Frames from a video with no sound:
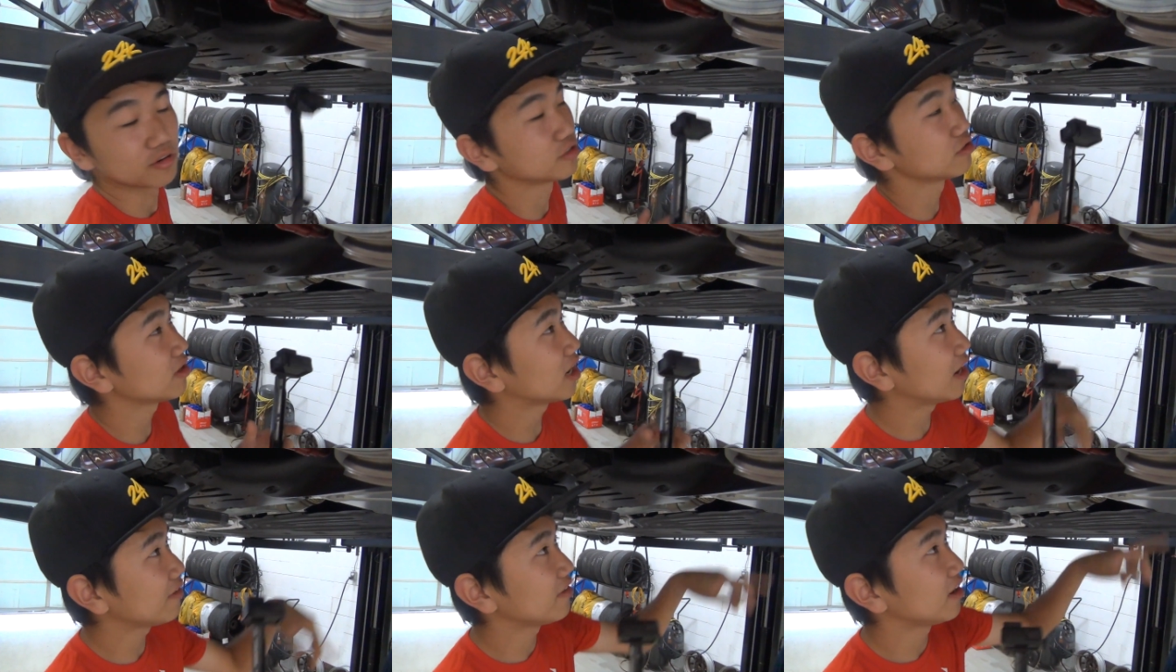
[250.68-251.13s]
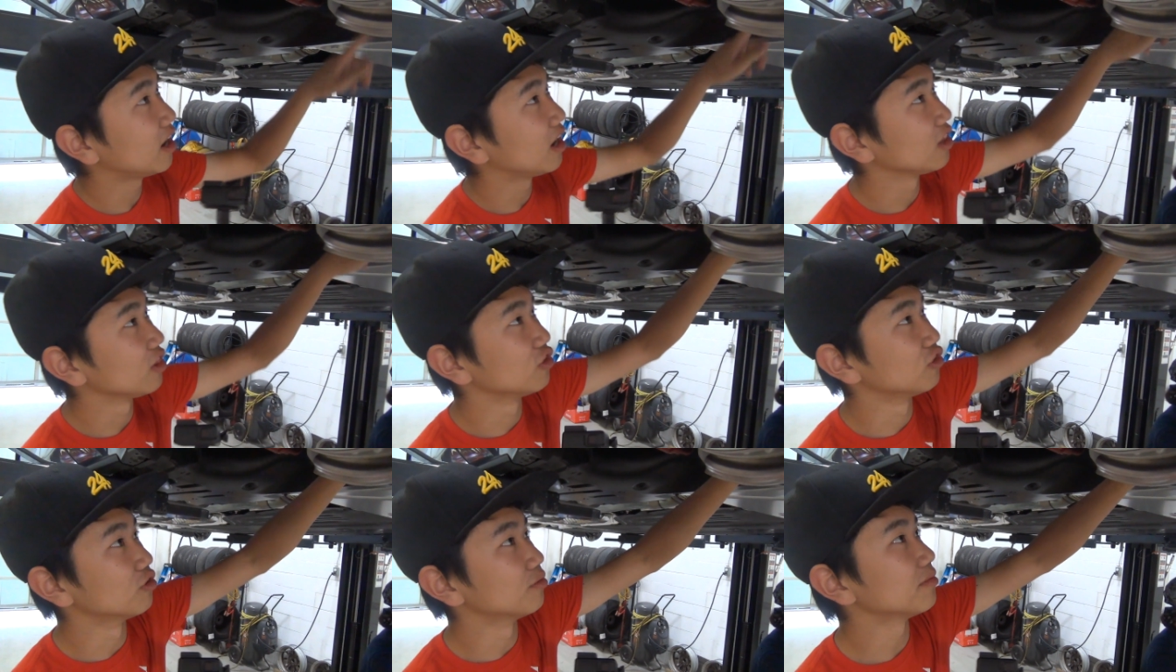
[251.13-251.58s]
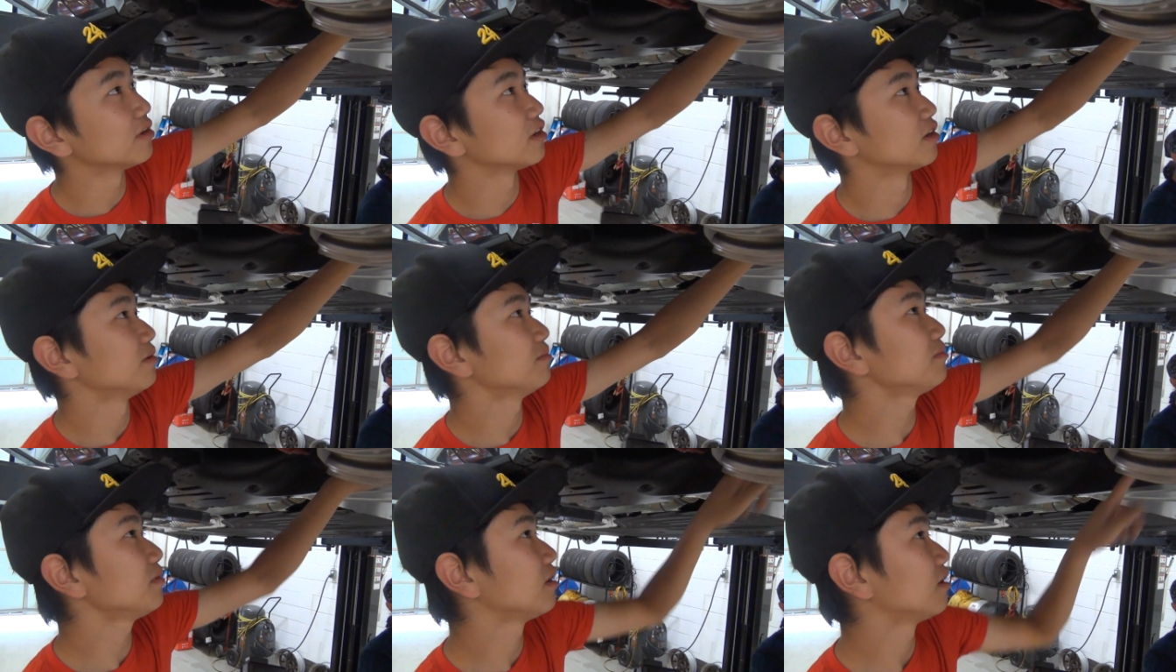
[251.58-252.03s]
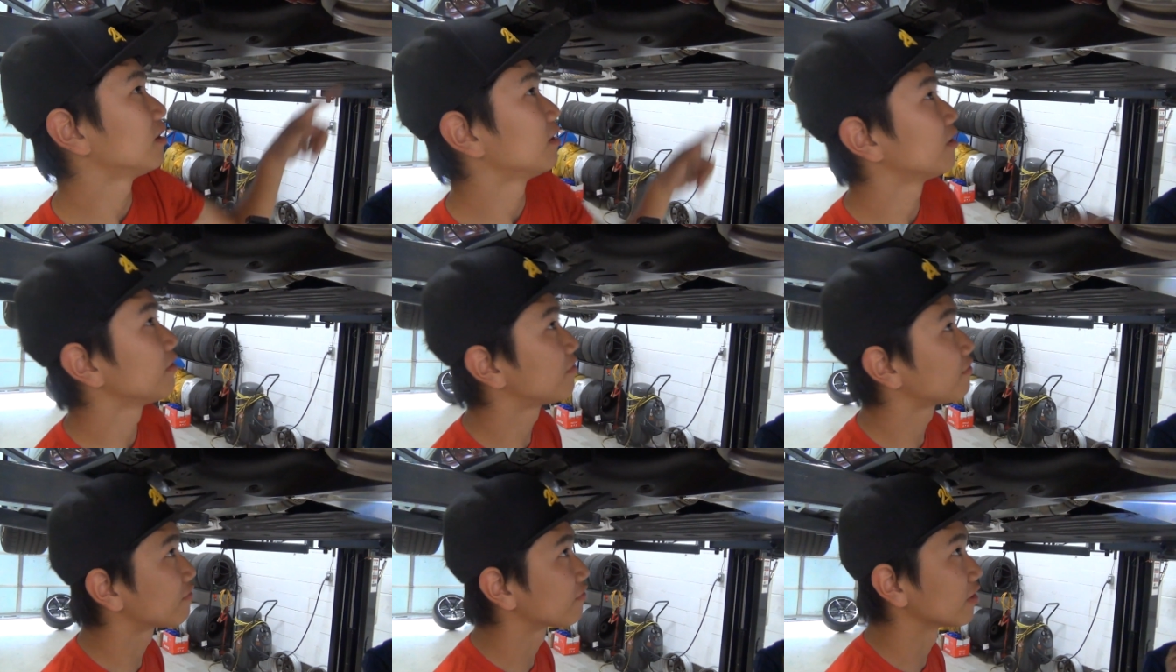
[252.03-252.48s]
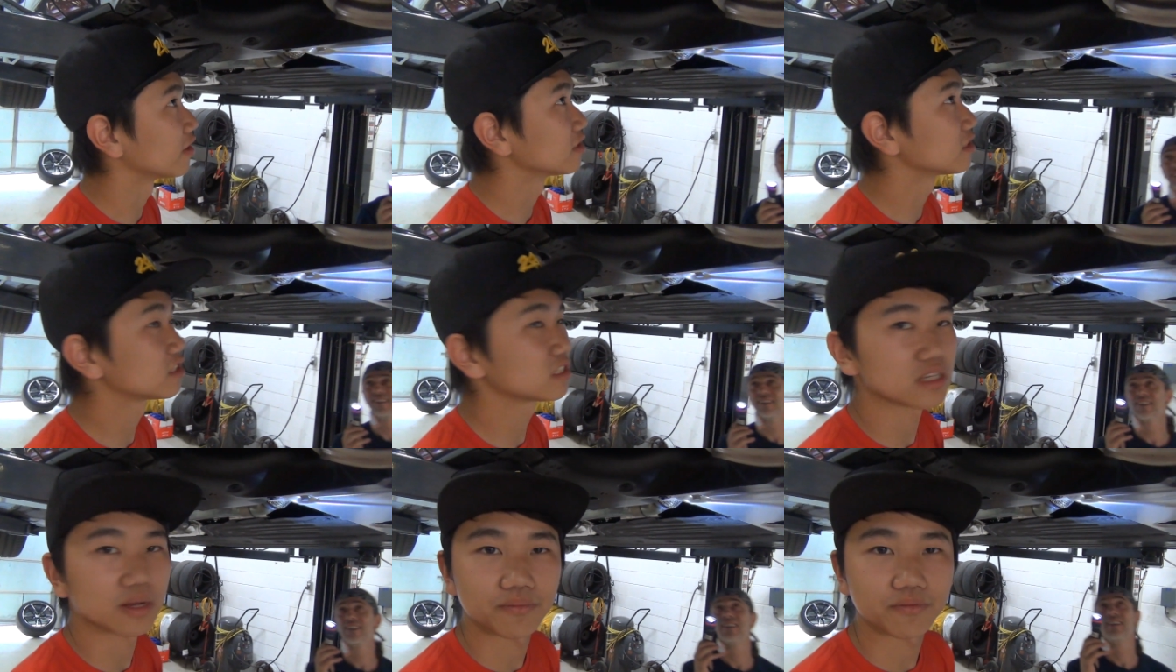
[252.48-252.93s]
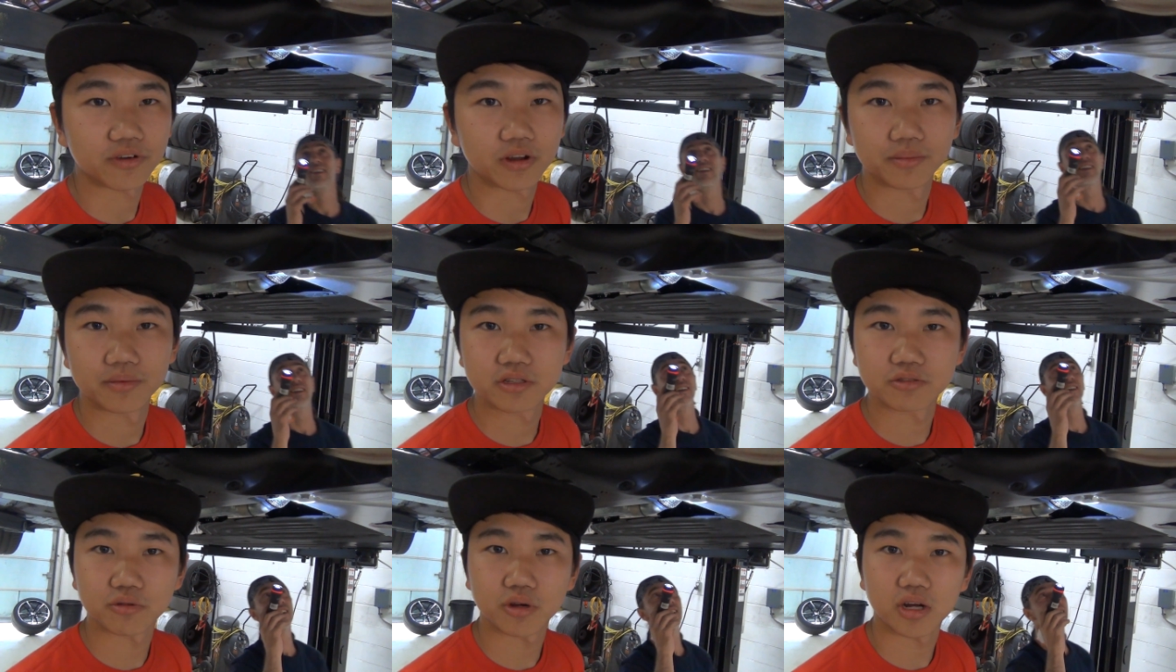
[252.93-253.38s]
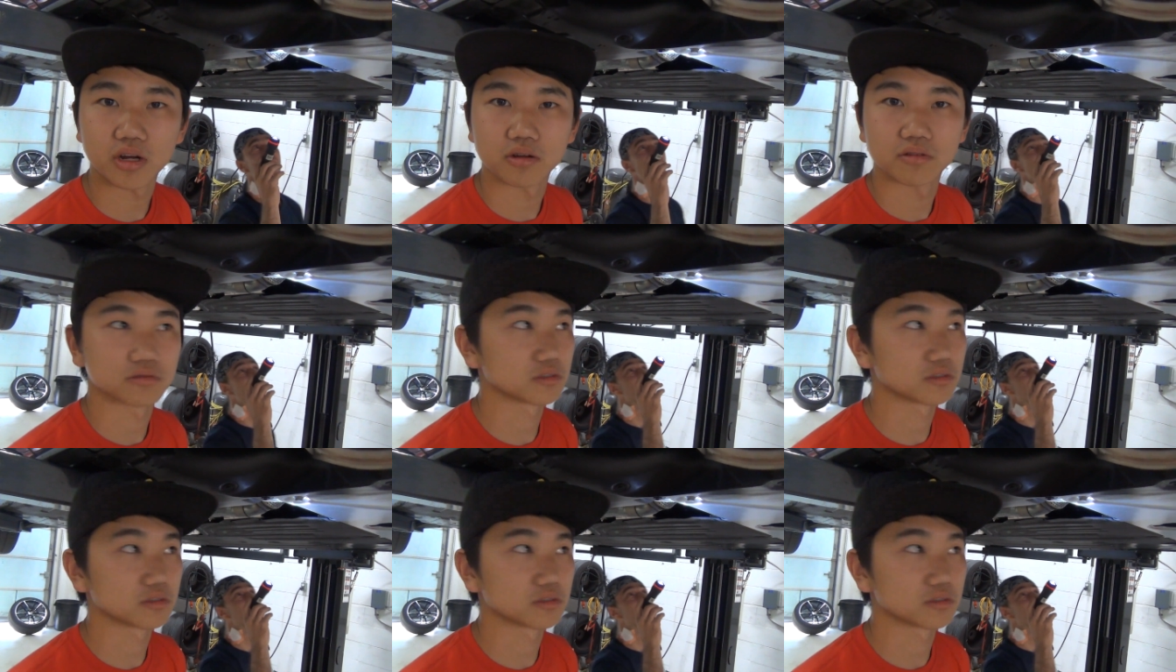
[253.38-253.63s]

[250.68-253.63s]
We do have an aluminum front subframe as well.